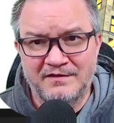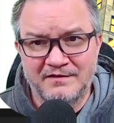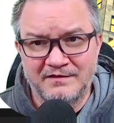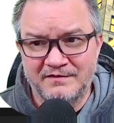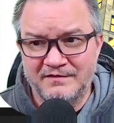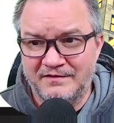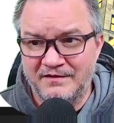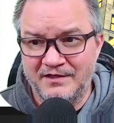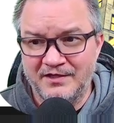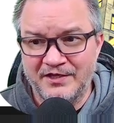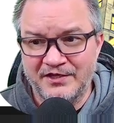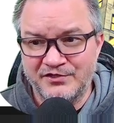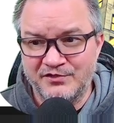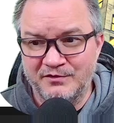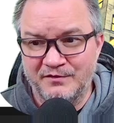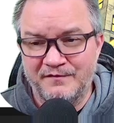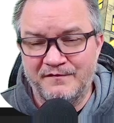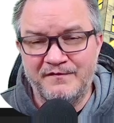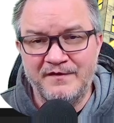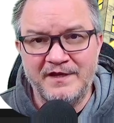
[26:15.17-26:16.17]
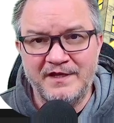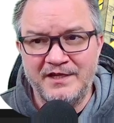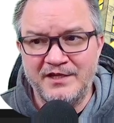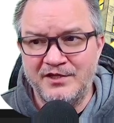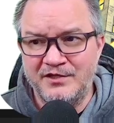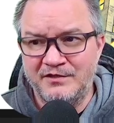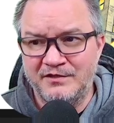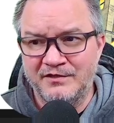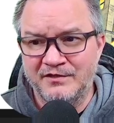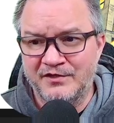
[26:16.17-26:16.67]
Electro
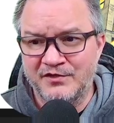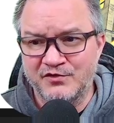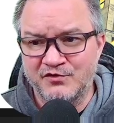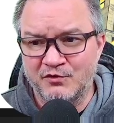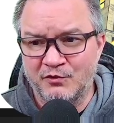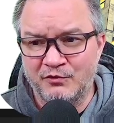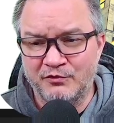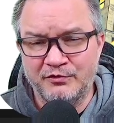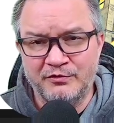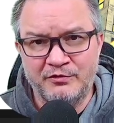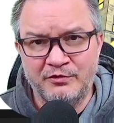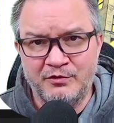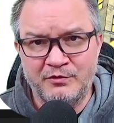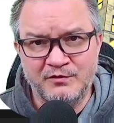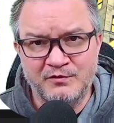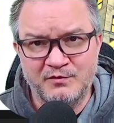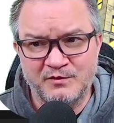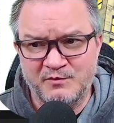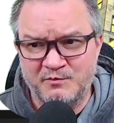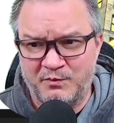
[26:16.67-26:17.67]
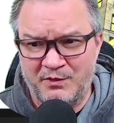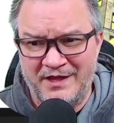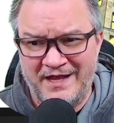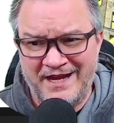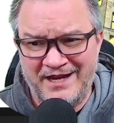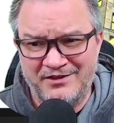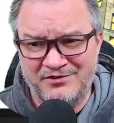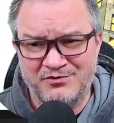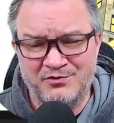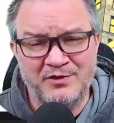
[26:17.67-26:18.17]
Affinity, the controller you used was
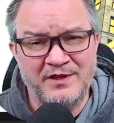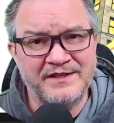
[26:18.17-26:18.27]
Plant Control.